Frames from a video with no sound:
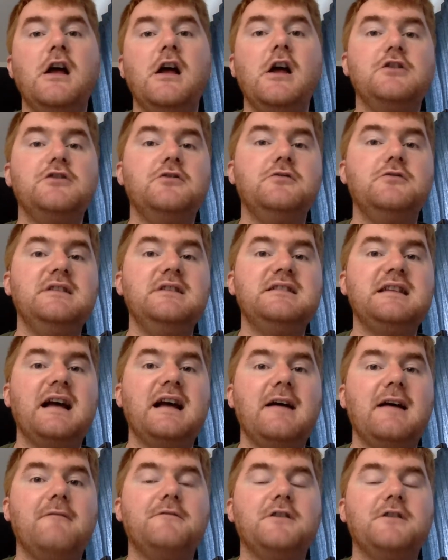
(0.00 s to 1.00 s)
you need to
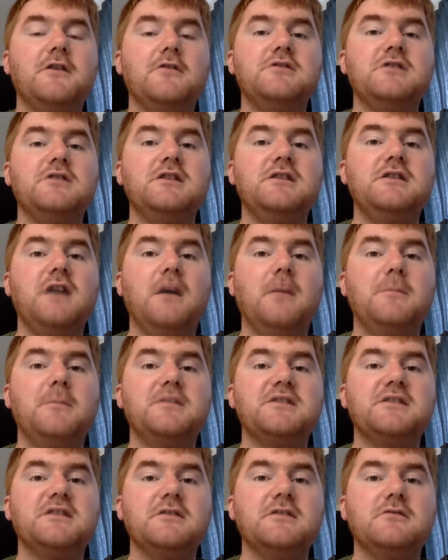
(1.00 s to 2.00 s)
have those number
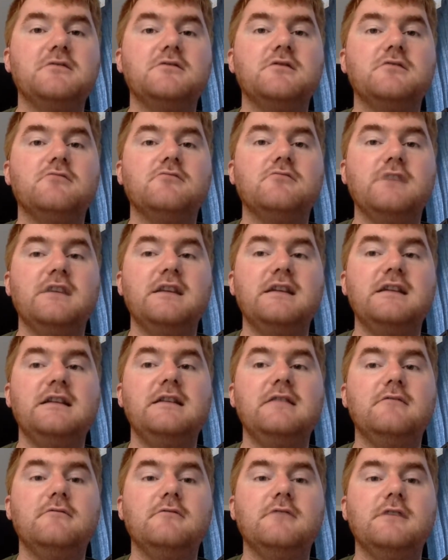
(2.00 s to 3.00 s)
skills really,
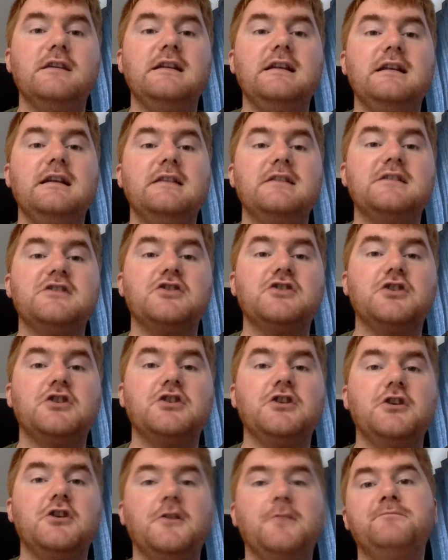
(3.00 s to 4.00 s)
really
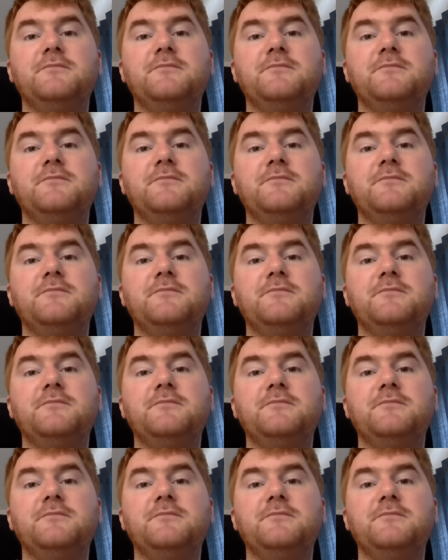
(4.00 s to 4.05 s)
secure.